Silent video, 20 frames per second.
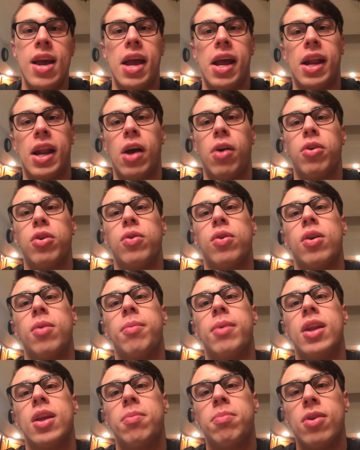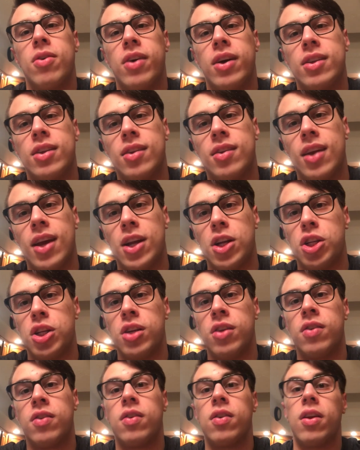and how you can manipulate the
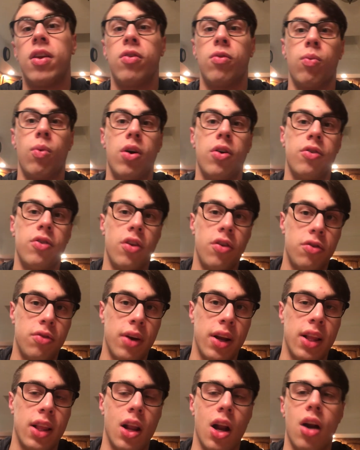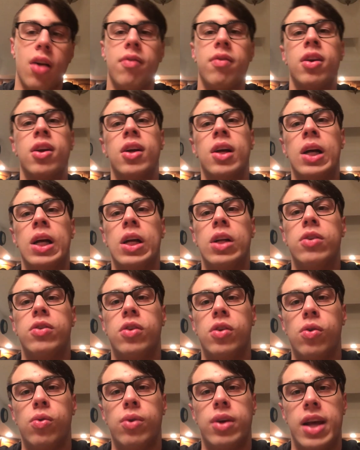tensions as well as the strength curve
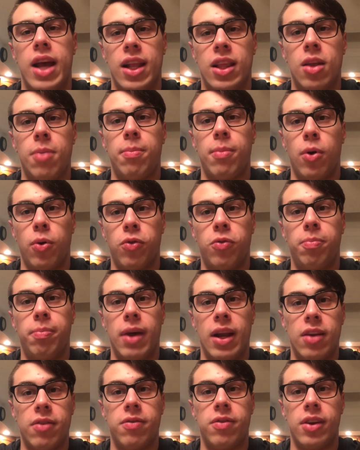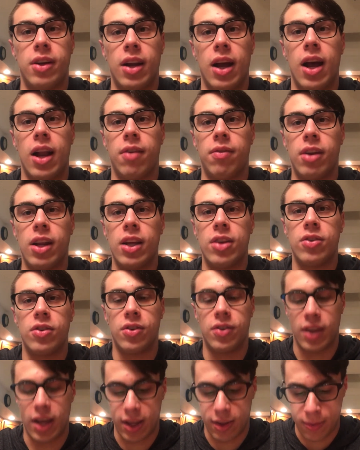to get the most benefit out of an
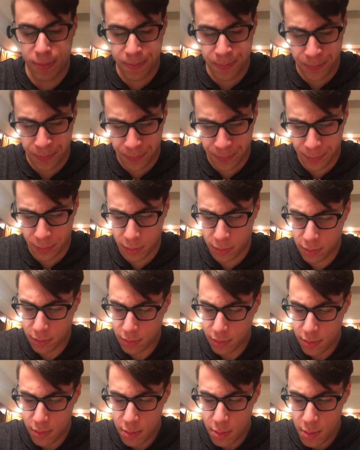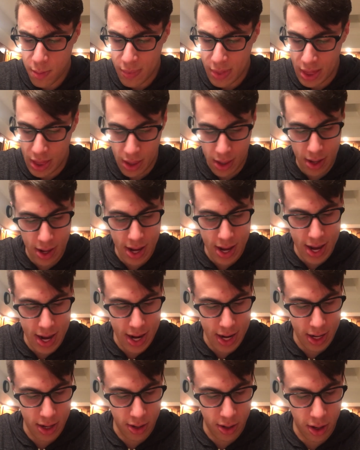exercise.
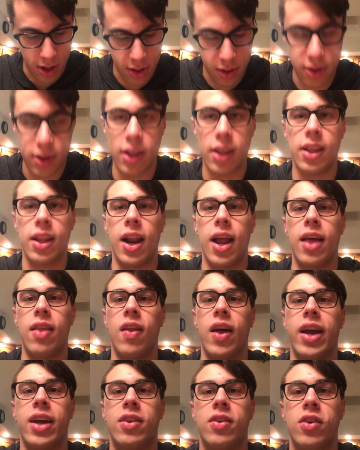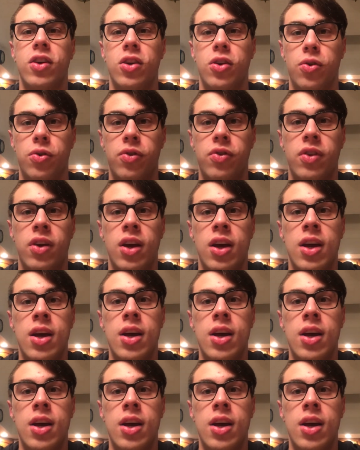And another thing that I like to use